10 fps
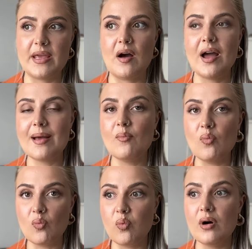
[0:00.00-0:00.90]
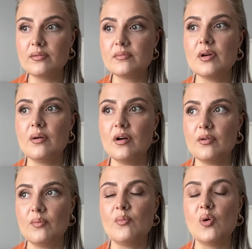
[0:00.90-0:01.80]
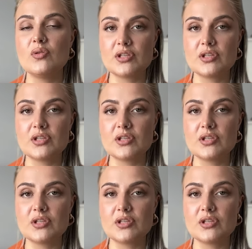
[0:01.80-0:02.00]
I am one more